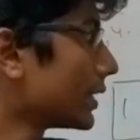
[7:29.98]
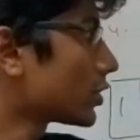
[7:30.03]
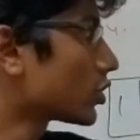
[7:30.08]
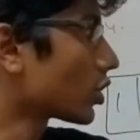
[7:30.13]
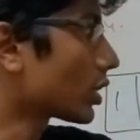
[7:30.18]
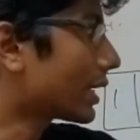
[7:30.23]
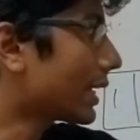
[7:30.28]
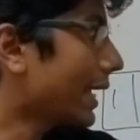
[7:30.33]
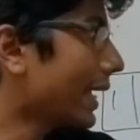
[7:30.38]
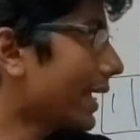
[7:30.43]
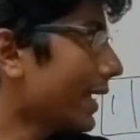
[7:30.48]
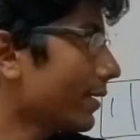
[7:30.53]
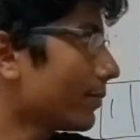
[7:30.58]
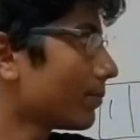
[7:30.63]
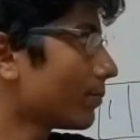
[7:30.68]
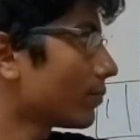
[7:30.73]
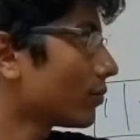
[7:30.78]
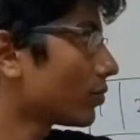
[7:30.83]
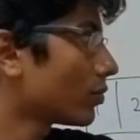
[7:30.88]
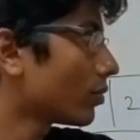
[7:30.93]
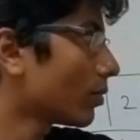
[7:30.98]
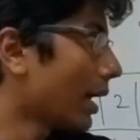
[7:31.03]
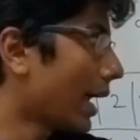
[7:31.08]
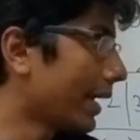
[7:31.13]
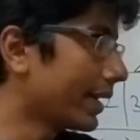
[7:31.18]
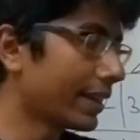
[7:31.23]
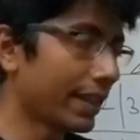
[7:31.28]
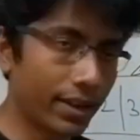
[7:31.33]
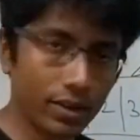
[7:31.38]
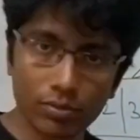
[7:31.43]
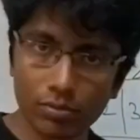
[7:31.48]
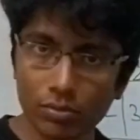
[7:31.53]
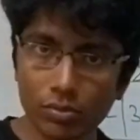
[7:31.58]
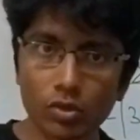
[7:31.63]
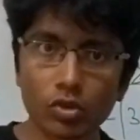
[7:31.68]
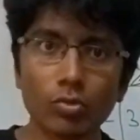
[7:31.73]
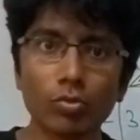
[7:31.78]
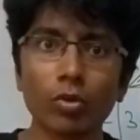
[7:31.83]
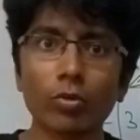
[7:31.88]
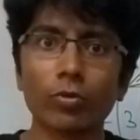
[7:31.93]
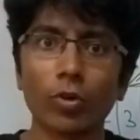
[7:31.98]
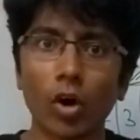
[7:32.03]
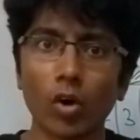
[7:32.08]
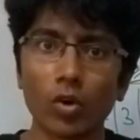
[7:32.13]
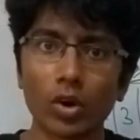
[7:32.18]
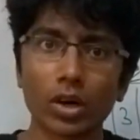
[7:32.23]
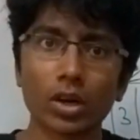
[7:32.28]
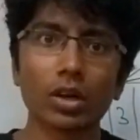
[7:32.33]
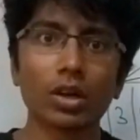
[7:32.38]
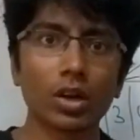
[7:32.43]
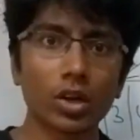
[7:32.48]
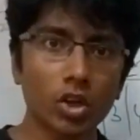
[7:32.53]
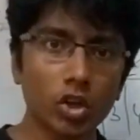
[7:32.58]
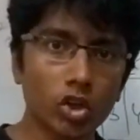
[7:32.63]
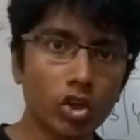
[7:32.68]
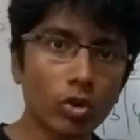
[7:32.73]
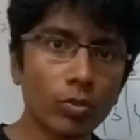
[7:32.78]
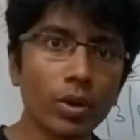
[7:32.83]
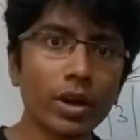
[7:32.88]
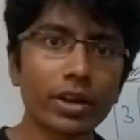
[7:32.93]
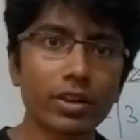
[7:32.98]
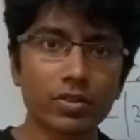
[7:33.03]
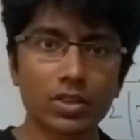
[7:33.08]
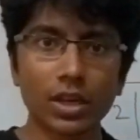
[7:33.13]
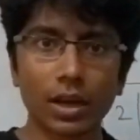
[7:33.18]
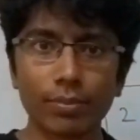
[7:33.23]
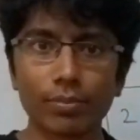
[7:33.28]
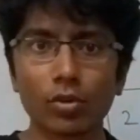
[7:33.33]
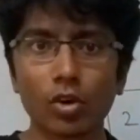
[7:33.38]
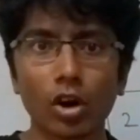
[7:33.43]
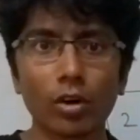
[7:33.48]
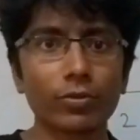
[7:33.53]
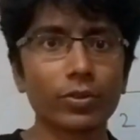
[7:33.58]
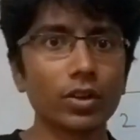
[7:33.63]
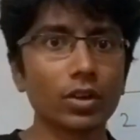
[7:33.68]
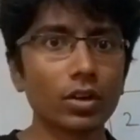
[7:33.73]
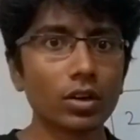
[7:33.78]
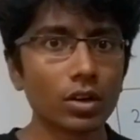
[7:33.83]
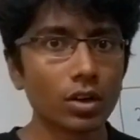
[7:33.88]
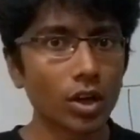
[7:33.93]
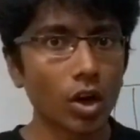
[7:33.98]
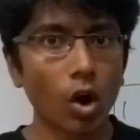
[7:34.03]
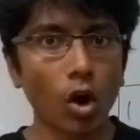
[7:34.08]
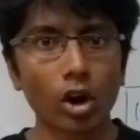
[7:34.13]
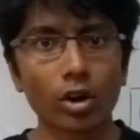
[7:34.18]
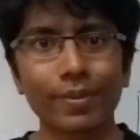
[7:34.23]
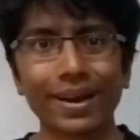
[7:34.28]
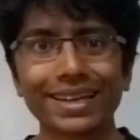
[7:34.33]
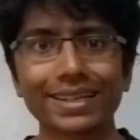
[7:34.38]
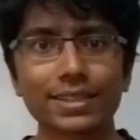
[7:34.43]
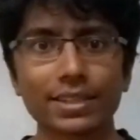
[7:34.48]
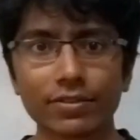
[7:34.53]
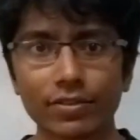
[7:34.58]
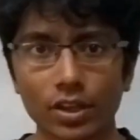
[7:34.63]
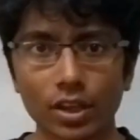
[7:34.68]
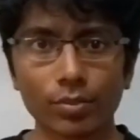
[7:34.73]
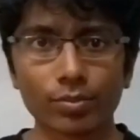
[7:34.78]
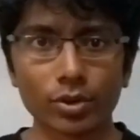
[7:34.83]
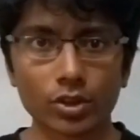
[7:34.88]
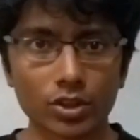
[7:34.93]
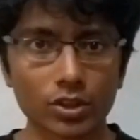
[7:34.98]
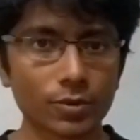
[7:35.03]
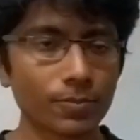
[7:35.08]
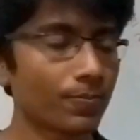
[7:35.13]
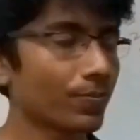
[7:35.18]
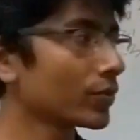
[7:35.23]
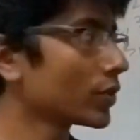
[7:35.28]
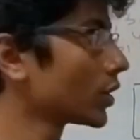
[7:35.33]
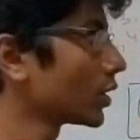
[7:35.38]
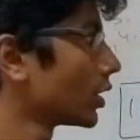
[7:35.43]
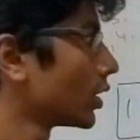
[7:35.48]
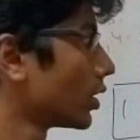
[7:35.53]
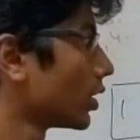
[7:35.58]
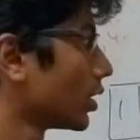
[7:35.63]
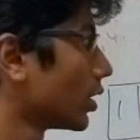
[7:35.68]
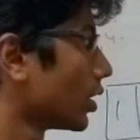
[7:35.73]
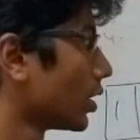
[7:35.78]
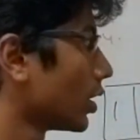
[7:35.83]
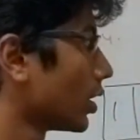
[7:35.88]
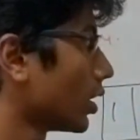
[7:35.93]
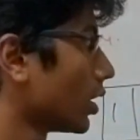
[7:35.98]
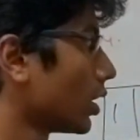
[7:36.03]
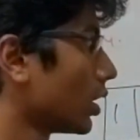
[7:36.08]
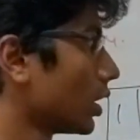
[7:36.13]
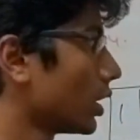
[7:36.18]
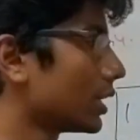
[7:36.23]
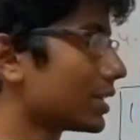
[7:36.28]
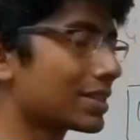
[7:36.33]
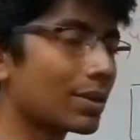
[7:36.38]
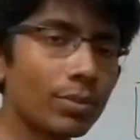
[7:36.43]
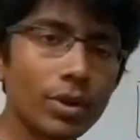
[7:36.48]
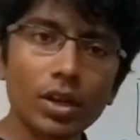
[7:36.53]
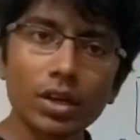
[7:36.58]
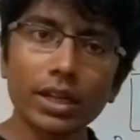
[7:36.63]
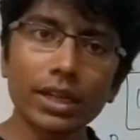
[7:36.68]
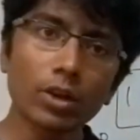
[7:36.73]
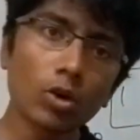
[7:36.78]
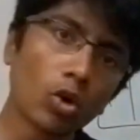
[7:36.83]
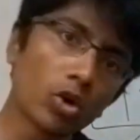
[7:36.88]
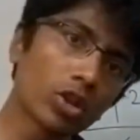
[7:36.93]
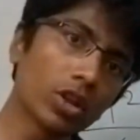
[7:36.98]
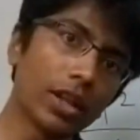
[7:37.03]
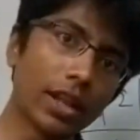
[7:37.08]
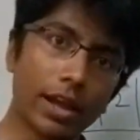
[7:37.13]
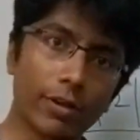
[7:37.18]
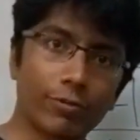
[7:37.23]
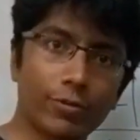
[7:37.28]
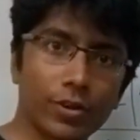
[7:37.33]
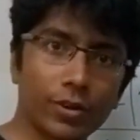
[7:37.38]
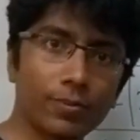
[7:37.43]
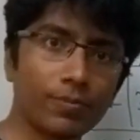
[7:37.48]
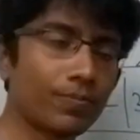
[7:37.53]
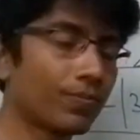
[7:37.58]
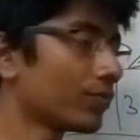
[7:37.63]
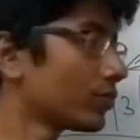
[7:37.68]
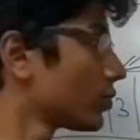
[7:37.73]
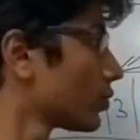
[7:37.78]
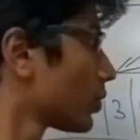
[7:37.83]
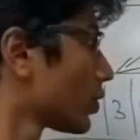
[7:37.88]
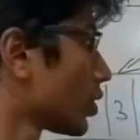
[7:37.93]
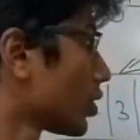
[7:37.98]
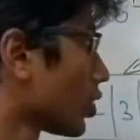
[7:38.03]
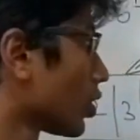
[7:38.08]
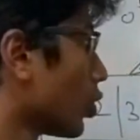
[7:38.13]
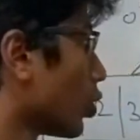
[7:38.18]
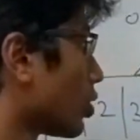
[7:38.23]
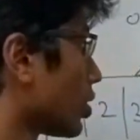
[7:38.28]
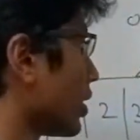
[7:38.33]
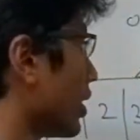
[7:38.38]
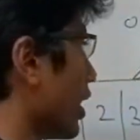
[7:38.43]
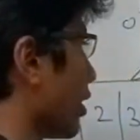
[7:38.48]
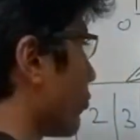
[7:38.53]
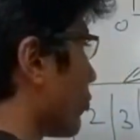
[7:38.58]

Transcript: So k, and then you move forward, cumulative sum of the odd minus even numbers. Similarly, go to the left. Go to the